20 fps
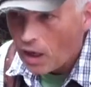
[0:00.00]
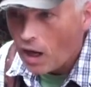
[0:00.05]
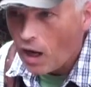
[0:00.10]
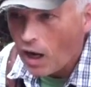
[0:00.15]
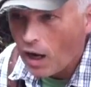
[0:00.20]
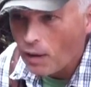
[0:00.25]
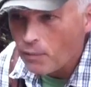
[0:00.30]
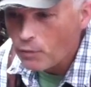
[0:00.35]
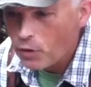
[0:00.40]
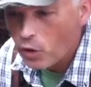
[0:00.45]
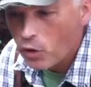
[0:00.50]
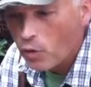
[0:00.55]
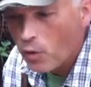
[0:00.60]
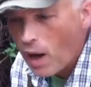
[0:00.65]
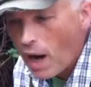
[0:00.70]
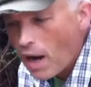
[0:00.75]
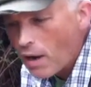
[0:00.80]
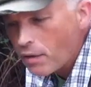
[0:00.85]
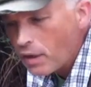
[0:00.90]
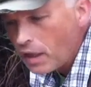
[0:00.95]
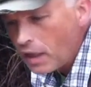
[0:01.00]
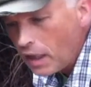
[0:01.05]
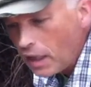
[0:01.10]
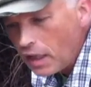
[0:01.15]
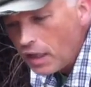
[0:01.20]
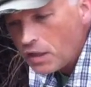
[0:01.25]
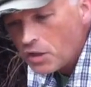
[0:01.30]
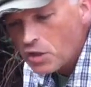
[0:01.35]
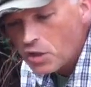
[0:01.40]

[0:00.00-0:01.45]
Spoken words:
I'm crowning each